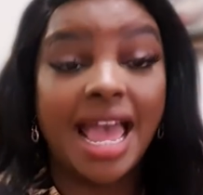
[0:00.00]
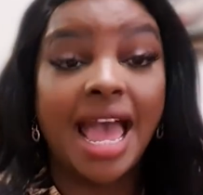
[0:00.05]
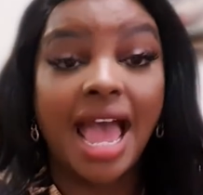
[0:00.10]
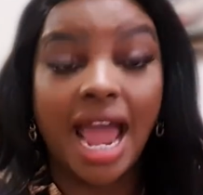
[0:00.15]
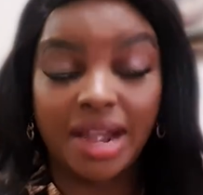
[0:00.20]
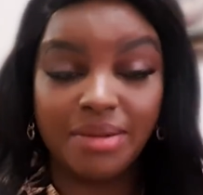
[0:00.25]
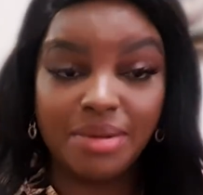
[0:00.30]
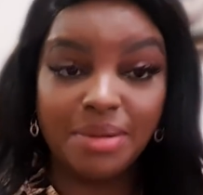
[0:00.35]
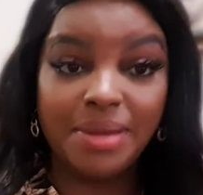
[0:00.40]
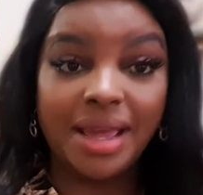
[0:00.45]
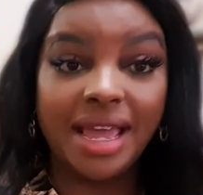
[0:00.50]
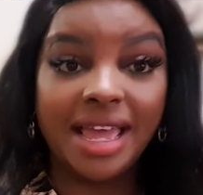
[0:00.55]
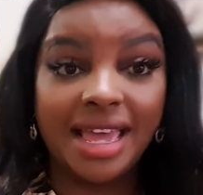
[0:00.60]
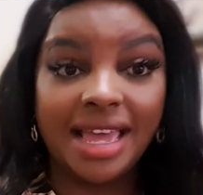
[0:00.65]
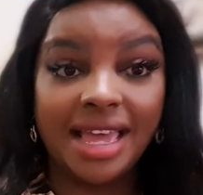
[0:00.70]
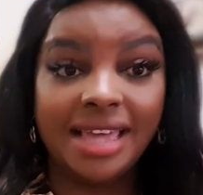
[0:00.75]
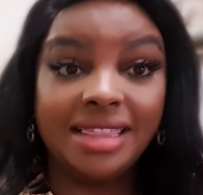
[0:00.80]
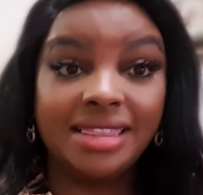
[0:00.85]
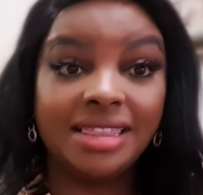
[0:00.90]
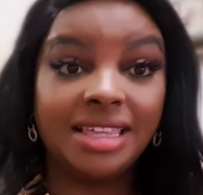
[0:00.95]
I remember
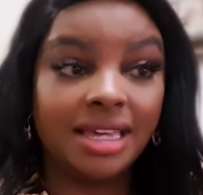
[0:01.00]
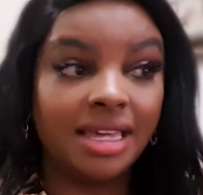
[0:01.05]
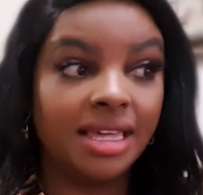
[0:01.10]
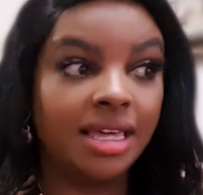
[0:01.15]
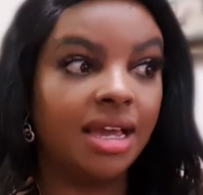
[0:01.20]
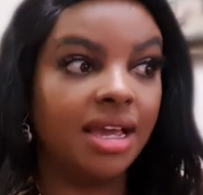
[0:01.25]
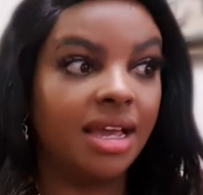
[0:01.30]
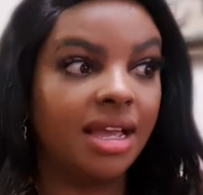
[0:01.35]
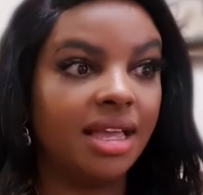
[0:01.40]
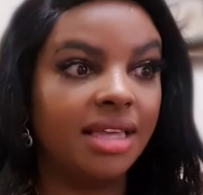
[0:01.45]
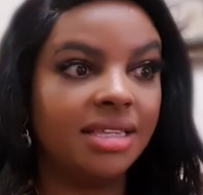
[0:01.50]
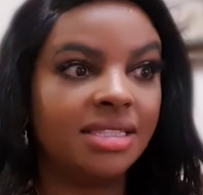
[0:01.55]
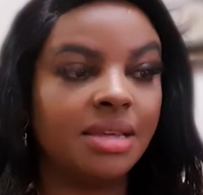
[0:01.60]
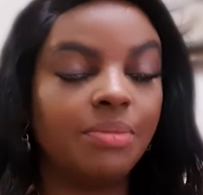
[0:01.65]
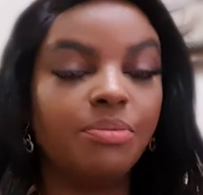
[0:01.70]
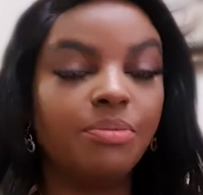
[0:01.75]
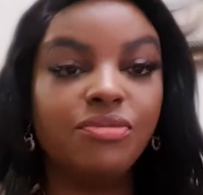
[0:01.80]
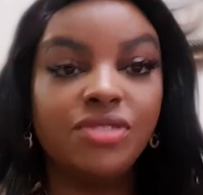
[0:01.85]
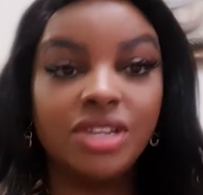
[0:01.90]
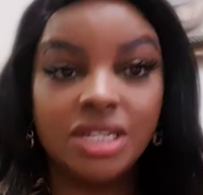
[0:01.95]
uh, the, uh,
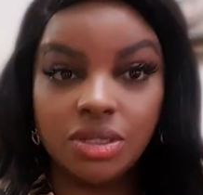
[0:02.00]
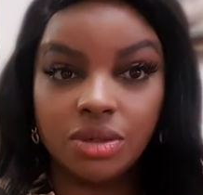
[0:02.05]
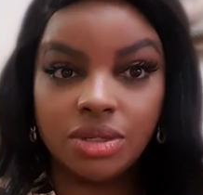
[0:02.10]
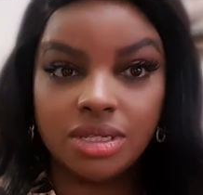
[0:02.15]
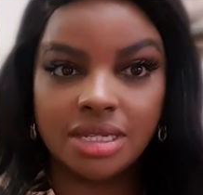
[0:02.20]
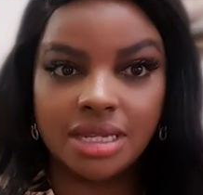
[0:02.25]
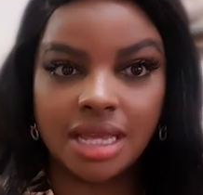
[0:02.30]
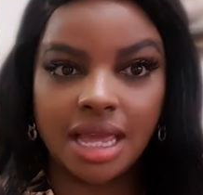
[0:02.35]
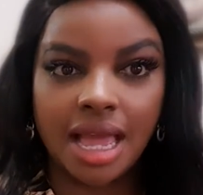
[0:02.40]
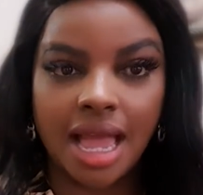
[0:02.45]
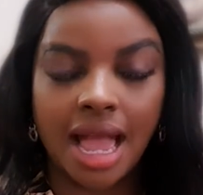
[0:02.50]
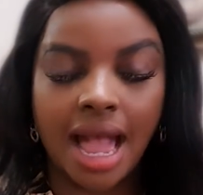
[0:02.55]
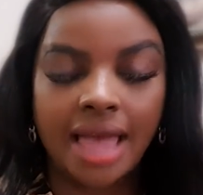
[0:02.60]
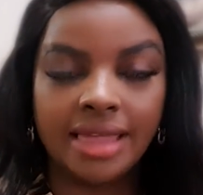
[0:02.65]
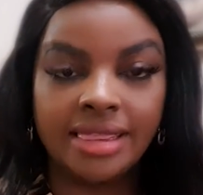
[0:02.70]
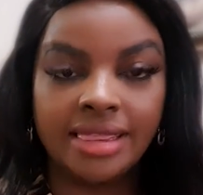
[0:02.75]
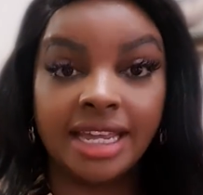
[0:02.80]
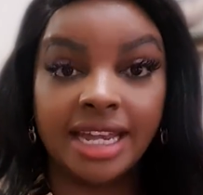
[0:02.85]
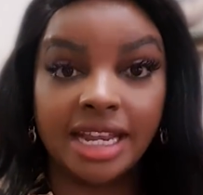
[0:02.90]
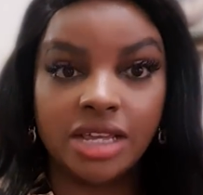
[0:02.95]
some videos
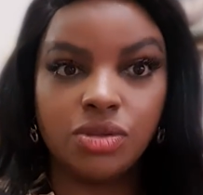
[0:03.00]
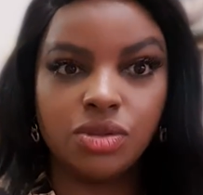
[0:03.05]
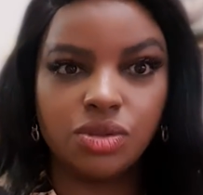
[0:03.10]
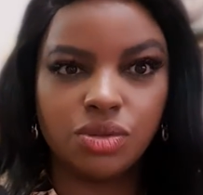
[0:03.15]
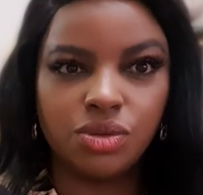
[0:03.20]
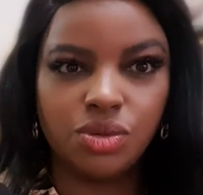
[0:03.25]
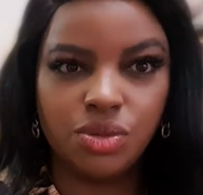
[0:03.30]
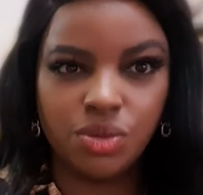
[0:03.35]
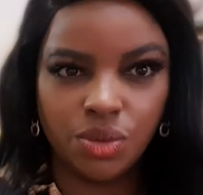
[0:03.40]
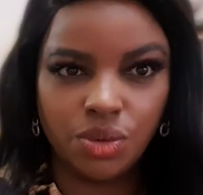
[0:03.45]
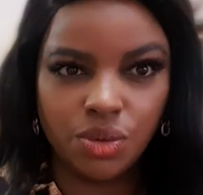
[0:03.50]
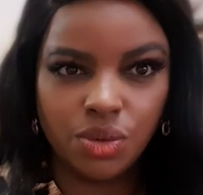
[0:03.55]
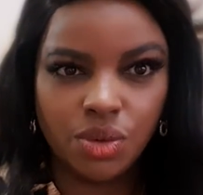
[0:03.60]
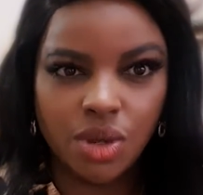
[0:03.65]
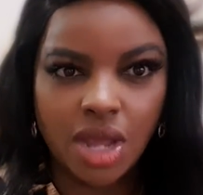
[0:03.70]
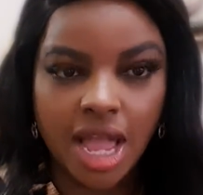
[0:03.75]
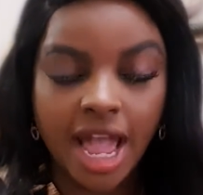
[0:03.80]
that I used to do,